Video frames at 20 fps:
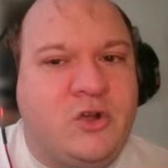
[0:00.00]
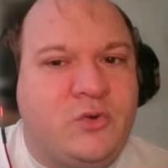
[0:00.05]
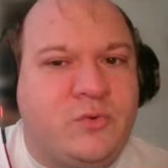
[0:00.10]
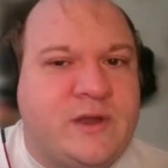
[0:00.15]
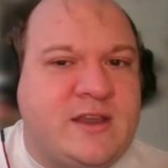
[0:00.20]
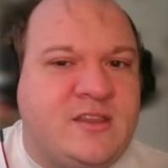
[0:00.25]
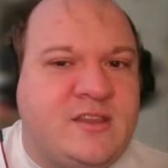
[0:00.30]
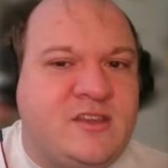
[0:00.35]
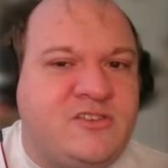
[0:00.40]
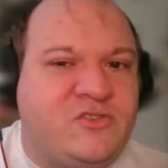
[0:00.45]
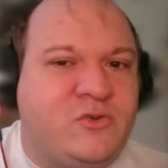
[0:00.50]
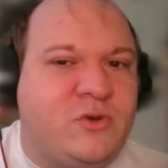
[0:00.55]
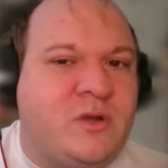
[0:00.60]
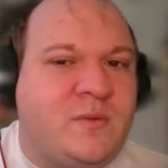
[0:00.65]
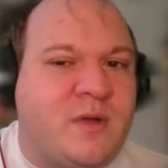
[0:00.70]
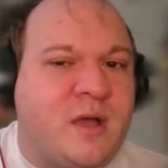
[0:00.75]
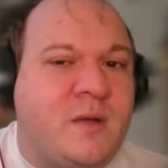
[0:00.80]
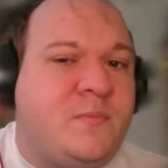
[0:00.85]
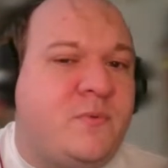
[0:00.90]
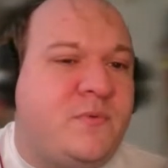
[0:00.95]
agreed to
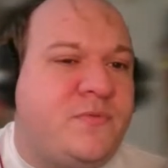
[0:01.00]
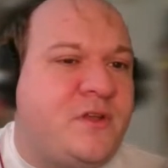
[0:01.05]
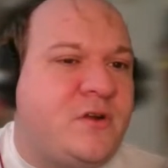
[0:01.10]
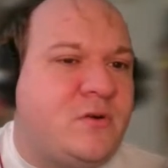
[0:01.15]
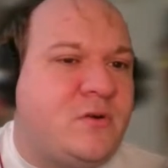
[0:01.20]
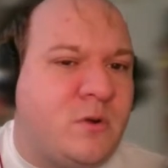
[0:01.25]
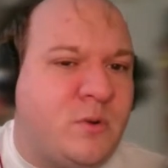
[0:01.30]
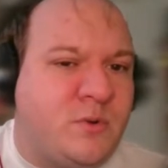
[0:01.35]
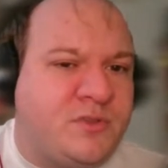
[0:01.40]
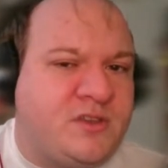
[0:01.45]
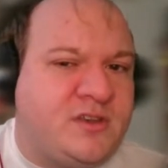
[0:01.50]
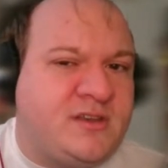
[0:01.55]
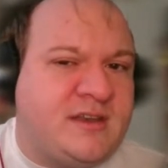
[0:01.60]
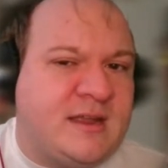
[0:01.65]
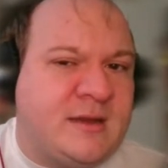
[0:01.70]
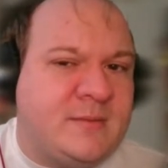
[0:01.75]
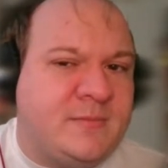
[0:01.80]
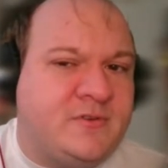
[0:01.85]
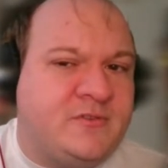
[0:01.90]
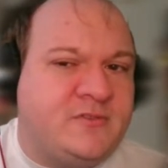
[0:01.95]
join up with their Croatan
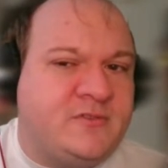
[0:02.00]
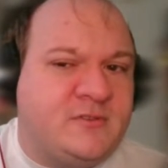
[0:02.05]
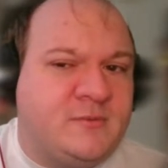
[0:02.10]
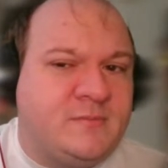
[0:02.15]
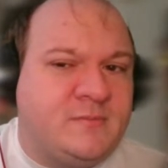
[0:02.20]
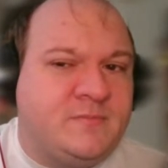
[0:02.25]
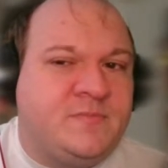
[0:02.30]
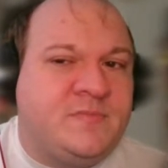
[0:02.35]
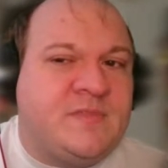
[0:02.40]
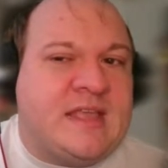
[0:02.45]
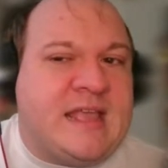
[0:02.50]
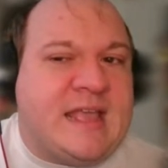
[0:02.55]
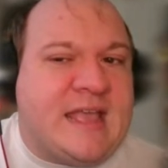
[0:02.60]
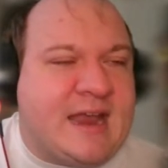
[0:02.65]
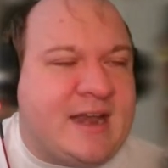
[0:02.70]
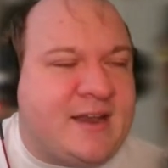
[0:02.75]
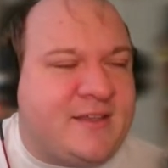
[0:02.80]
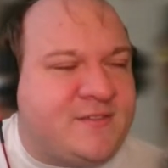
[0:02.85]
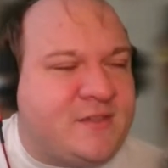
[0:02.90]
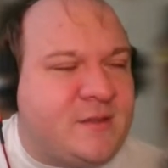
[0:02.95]
neighbors
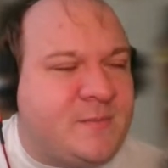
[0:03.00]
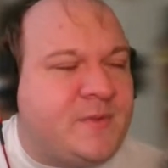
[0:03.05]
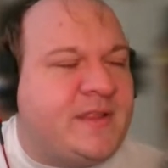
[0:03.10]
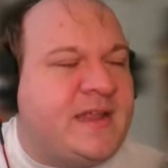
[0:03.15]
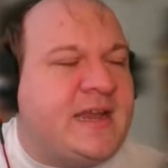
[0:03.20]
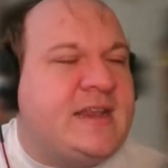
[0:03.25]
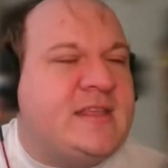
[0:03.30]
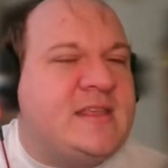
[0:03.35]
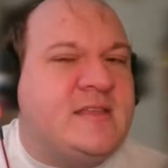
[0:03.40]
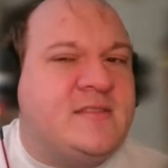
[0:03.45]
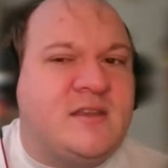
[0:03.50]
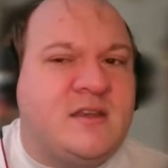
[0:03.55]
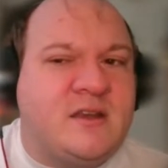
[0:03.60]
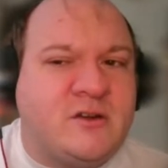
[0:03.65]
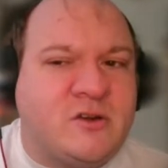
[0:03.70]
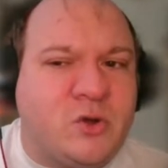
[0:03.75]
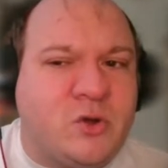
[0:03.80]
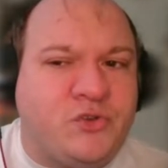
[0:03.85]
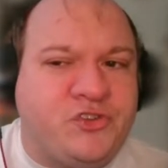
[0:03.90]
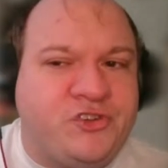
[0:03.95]
and assimilated into
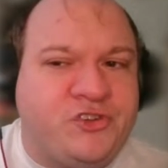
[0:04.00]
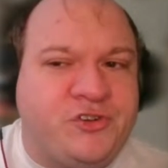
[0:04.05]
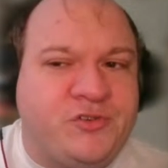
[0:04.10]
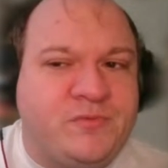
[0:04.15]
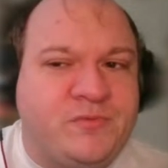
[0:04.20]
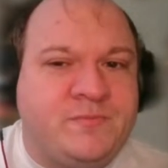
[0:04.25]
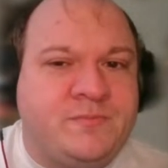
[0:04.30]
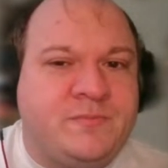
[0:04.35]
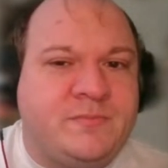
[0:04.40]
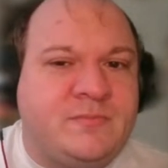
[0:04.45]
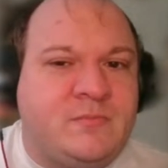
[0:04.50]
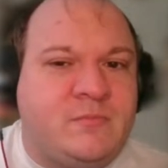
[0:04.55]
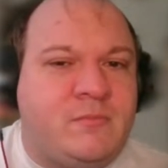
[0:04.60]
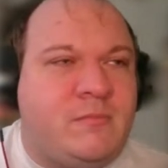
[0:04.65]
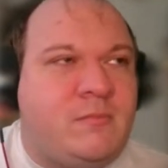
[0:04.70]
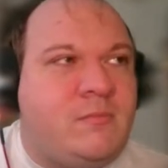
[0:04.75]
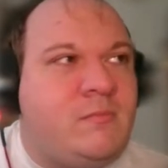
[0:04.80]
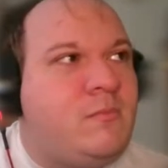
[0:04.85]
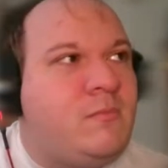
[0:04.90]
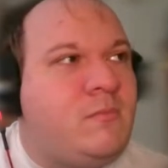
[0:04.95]
their culture,
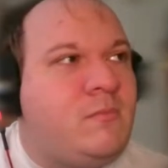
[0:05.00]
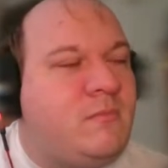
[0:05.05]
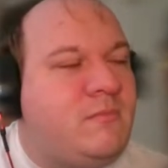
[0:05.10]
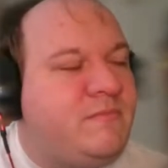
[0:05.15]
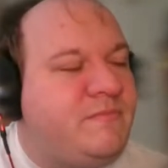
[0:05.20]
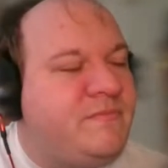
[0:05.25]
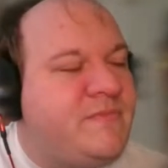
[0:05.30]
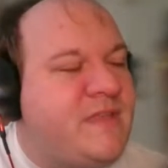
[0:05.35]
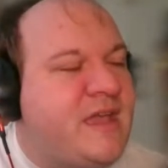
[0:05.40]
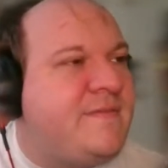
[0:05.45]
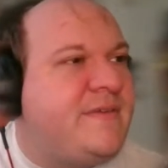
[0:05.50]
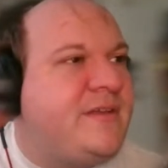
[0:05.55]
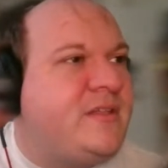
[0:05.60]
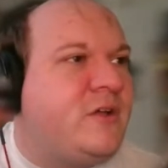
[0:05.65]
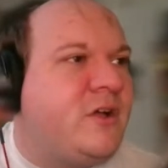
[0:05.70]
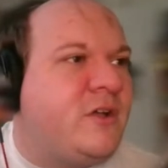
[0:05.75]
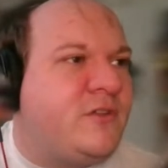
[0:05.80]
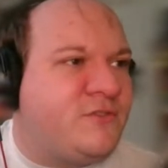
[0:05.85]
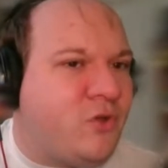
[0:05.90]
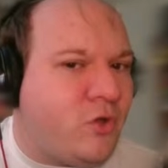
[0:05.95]

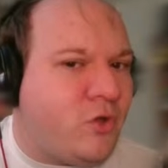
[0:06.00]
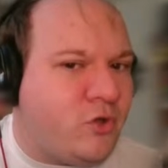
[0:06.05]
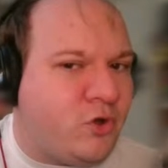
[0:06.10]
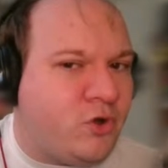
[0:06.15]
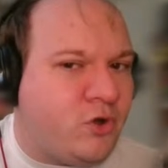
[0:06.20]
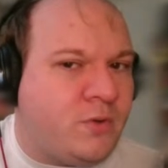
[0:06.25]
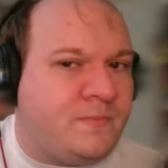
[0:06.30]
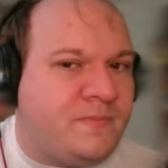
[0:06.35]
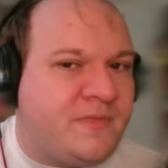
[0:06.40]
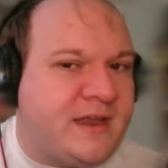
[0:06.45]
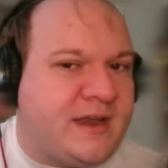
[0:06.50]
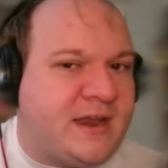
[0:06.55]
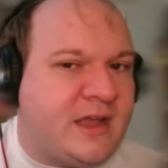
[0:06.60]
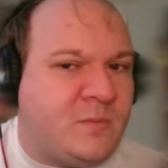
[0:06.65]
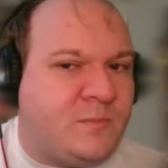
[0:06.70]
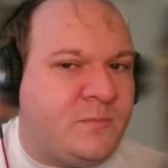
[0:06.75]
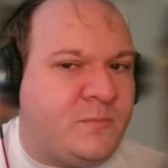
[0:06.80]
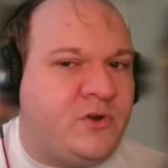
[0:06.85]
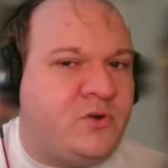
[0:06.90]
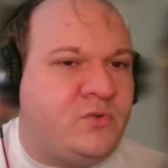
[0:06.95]
having lost all hope that
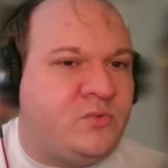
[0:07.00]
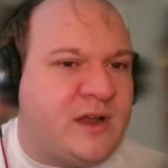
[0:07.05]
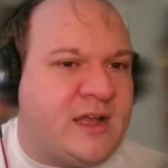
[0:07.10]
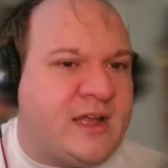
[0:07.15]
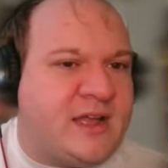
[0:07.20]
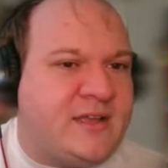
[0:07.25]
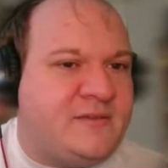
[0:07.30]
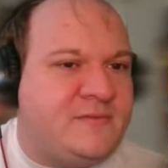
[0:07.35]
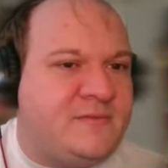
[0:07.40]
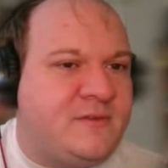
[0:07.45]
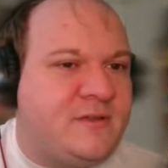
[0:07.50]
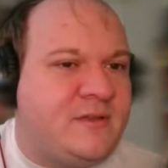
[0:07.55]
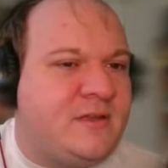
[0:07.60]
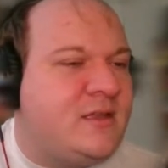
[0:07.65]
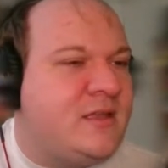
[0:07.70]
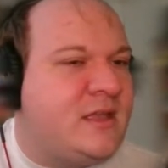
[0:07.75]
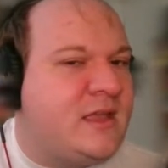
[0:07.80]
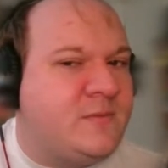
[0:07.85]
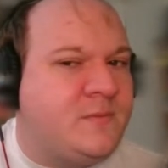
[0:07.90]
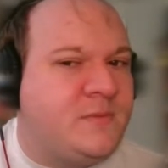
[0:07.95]
help would arrive
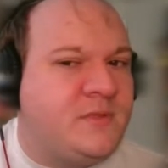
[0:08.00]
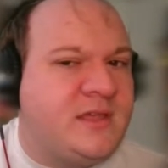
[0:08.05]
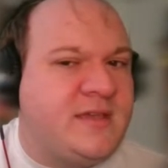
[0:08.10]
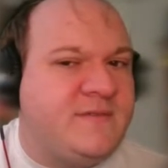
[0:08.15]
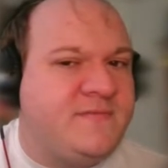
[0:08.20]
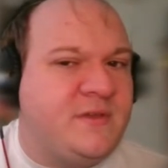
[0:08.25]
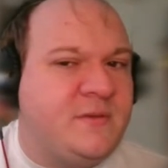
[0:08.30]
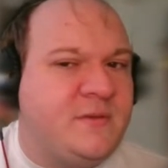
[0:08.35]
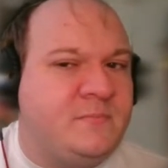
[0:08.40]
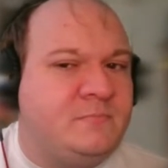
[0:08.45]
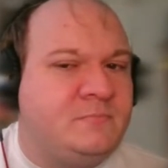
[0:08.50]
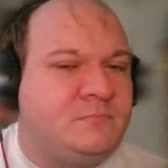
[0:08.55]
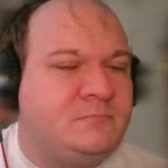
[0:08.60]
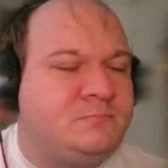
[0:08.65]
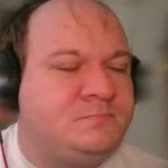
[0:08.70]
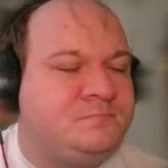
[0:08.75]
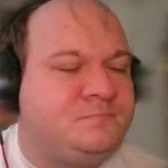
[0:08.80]
and relieve them.